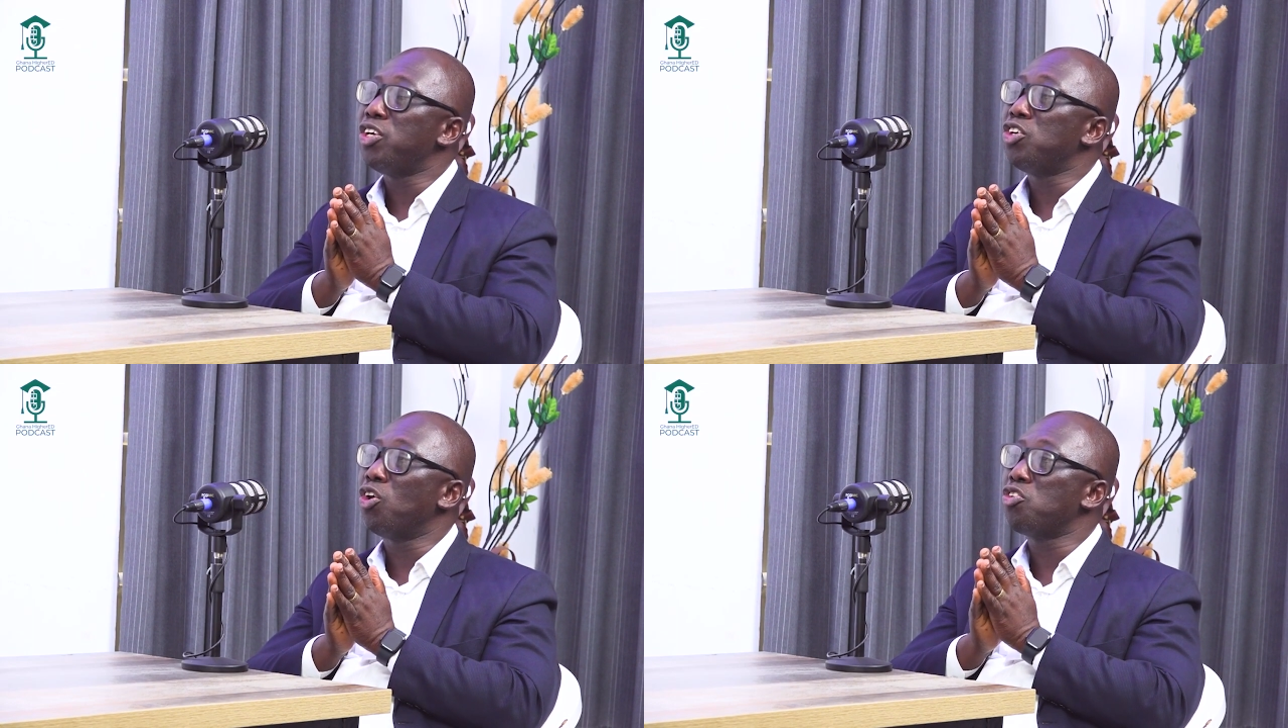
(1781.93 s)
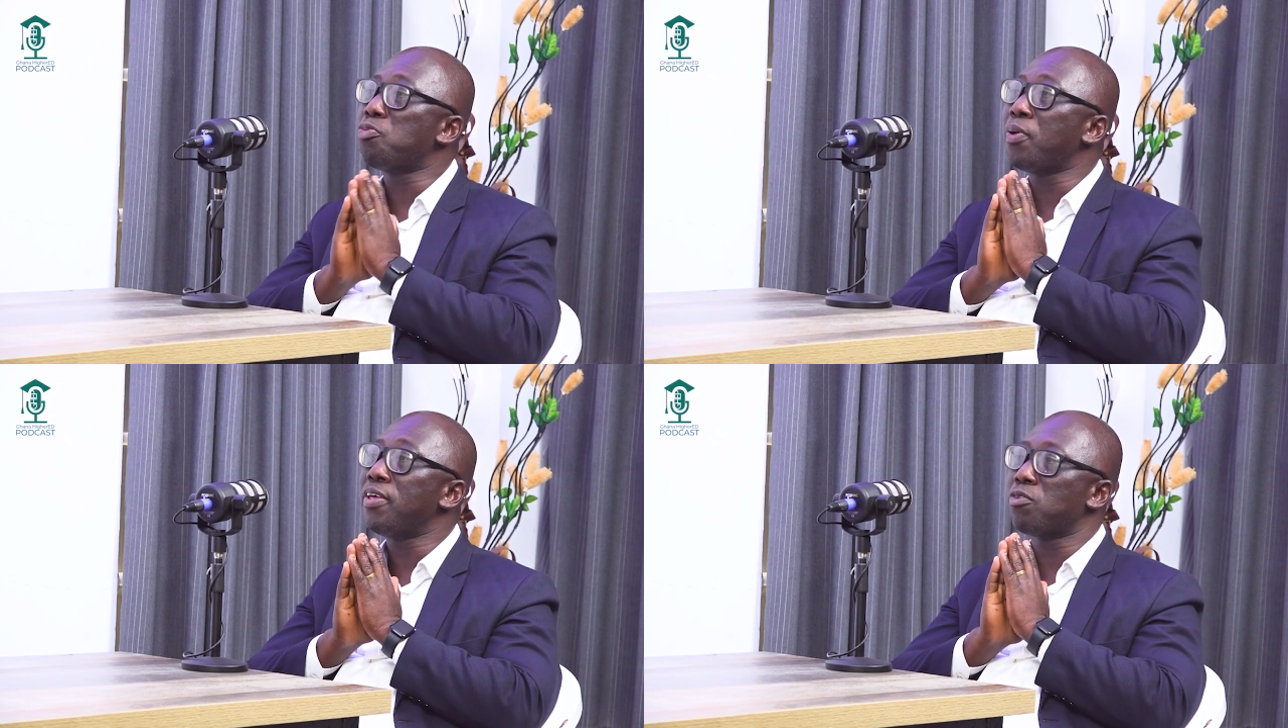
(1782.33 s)

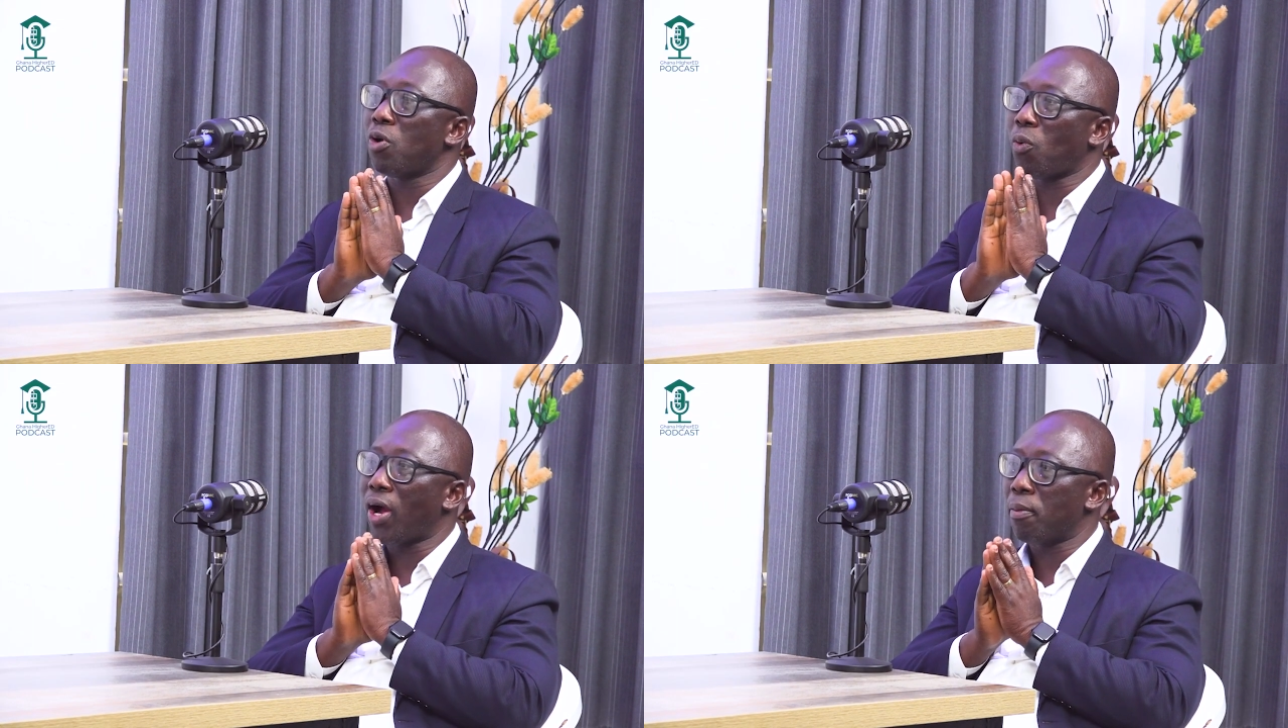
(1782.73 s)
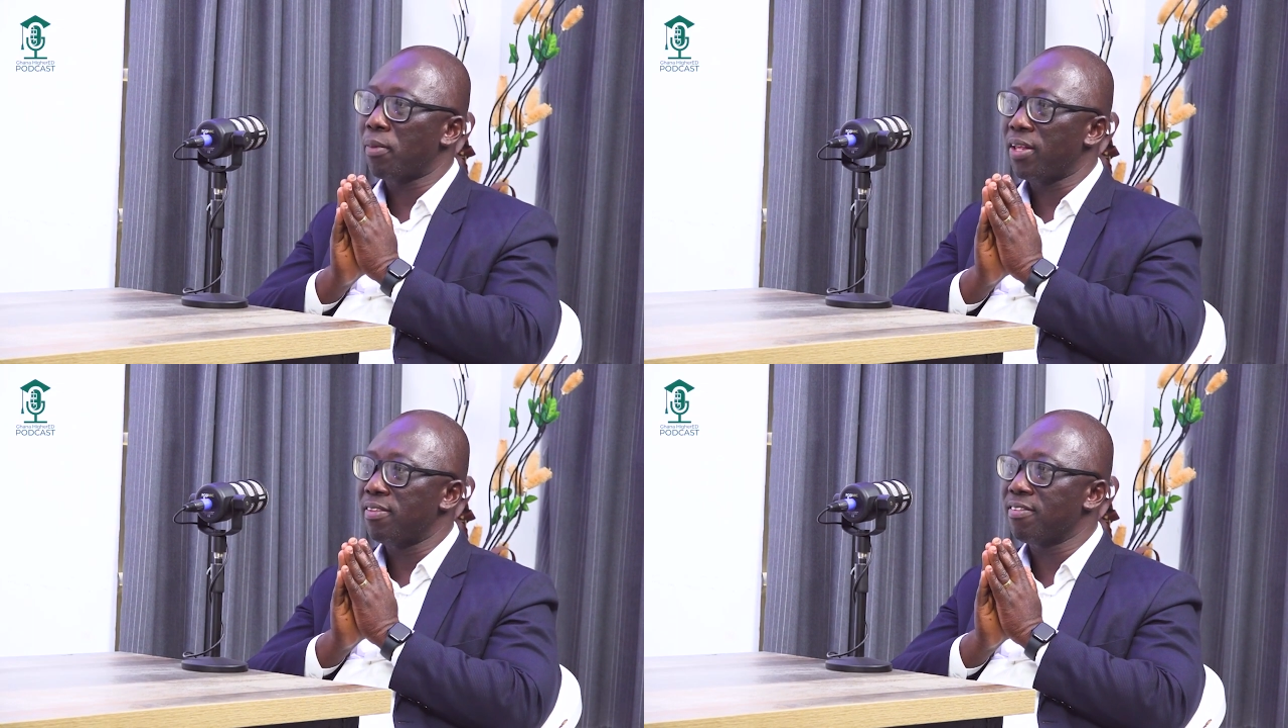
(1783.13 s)
your space
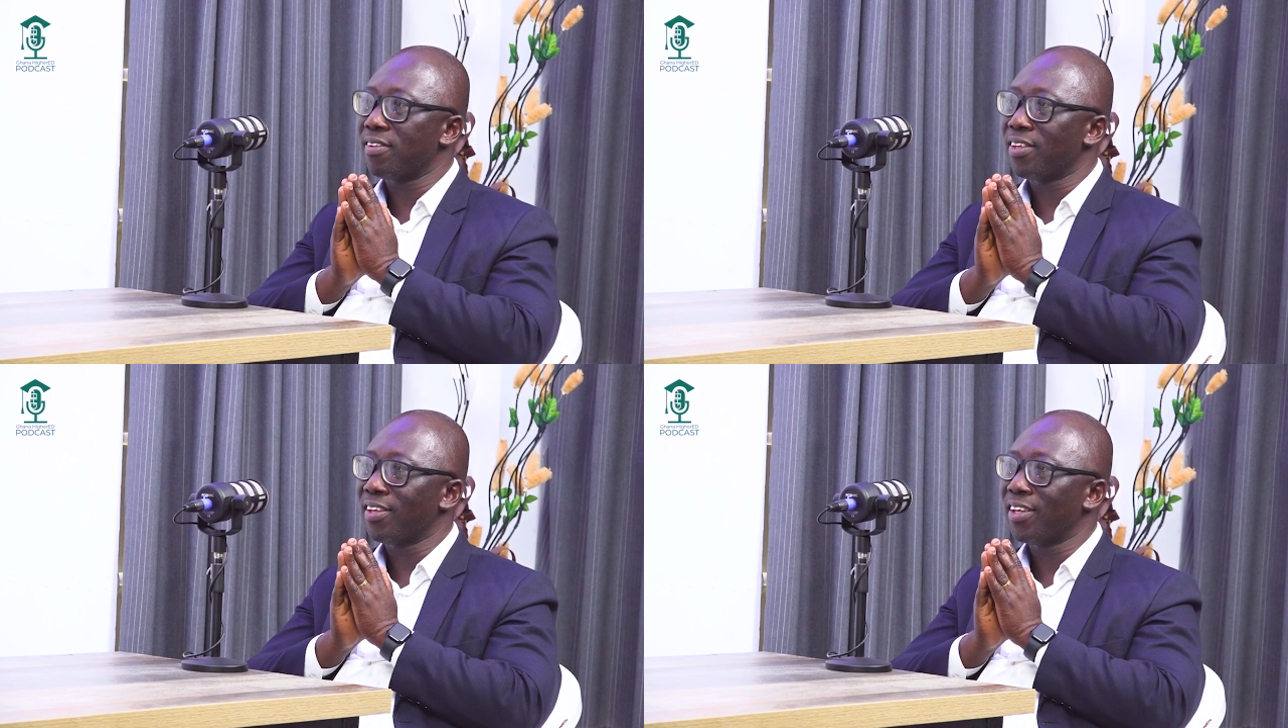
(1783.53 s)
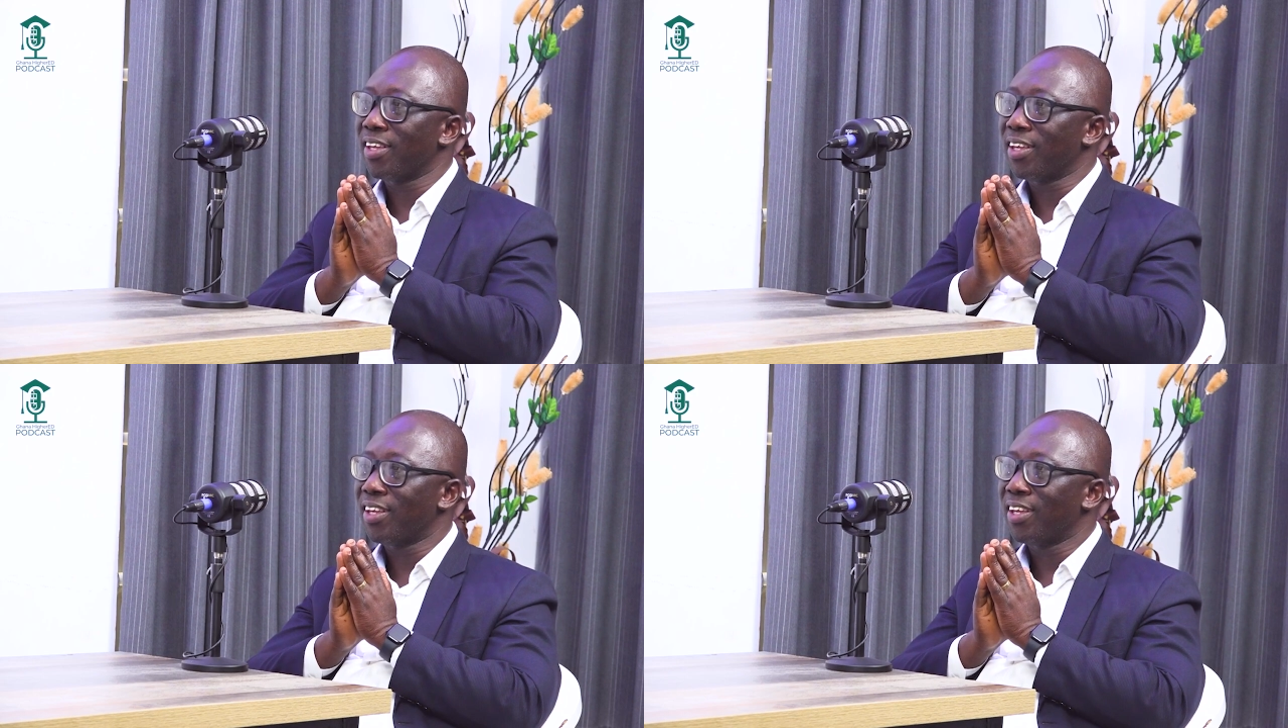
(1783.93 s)
requirements.
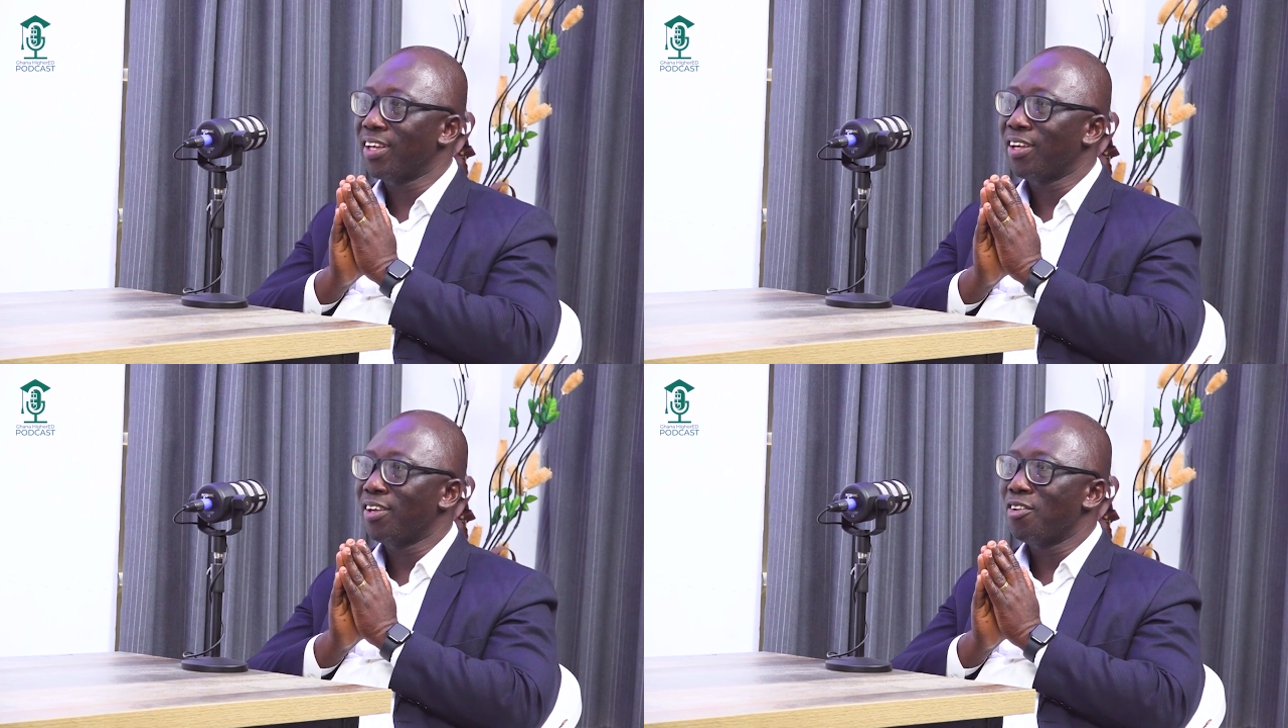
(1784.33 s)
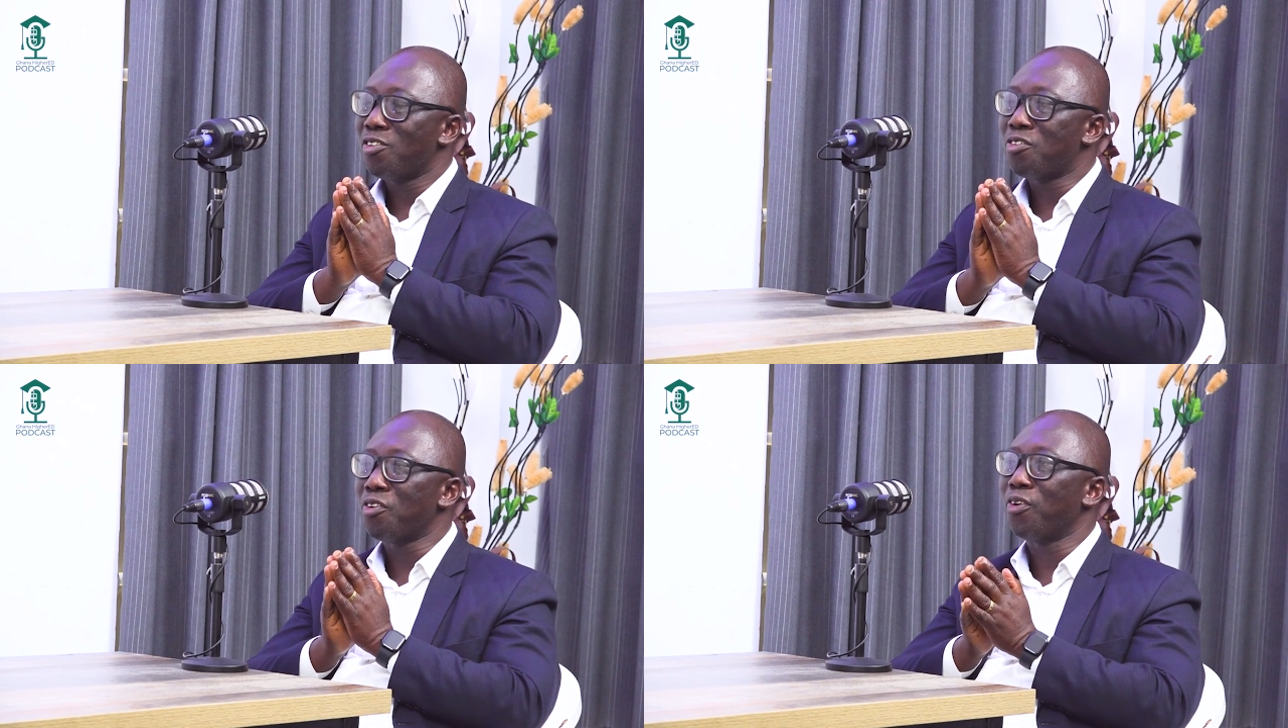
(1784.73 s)

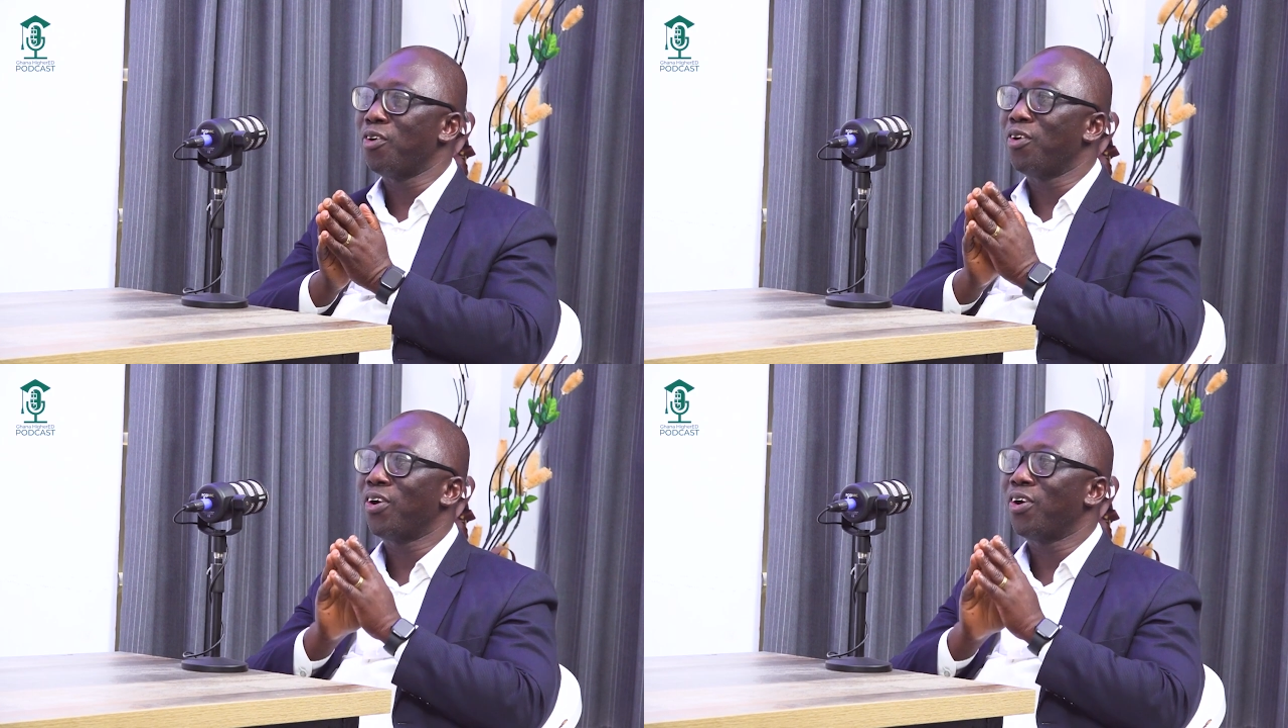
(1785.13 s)
So